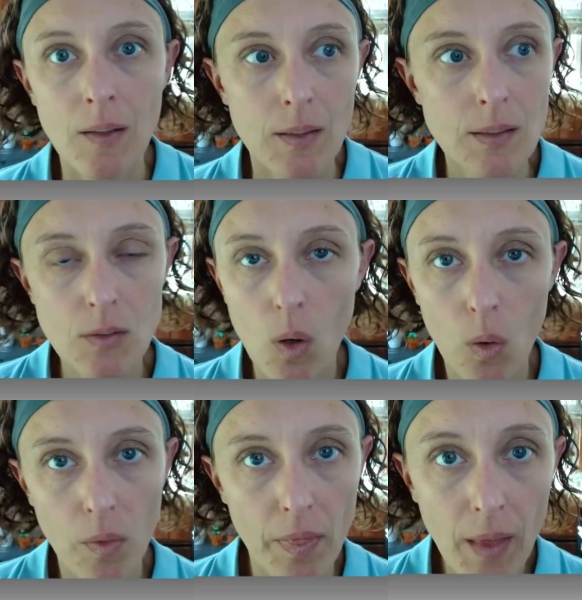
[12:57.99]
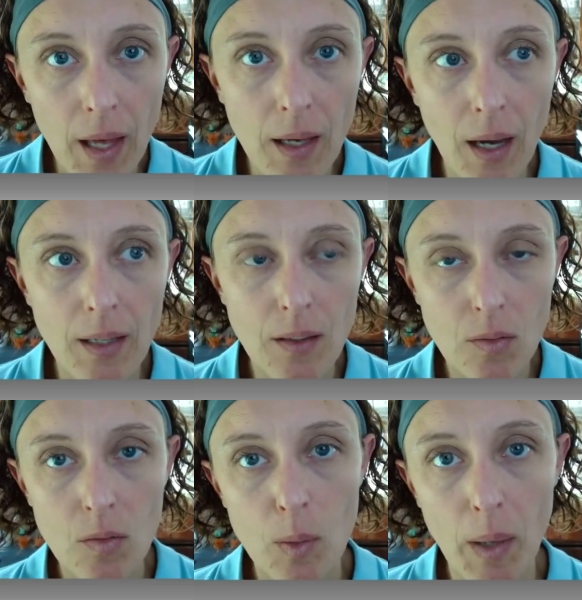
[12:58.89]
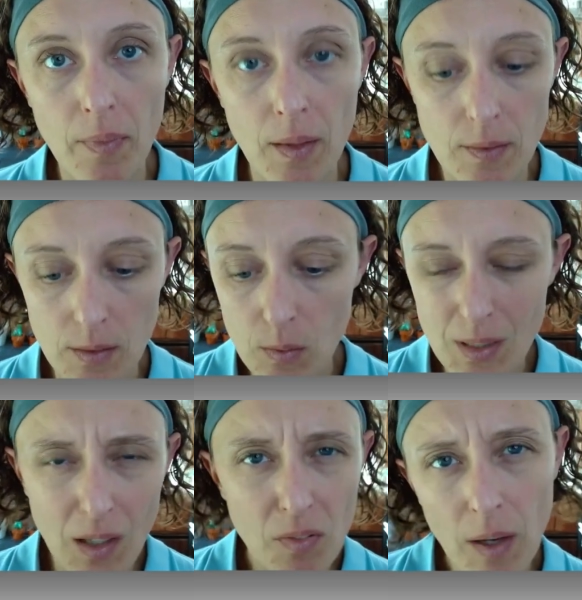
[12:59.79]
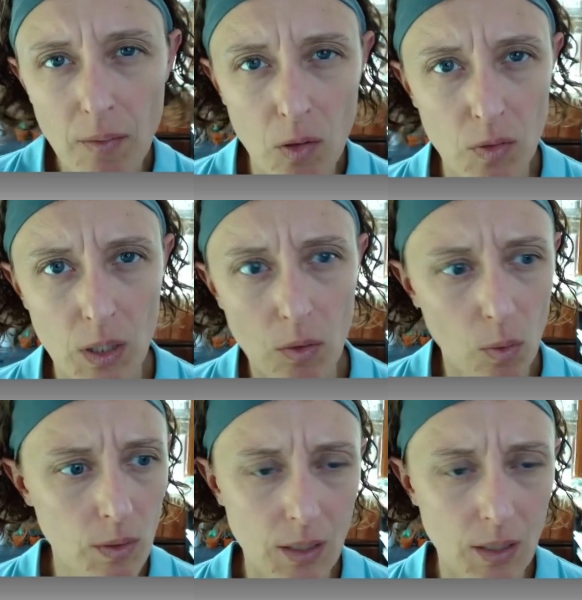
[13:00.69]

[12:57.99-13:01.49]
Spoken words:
this is a whole thing. I need to learn about this. And it was like a 5-hour video course. I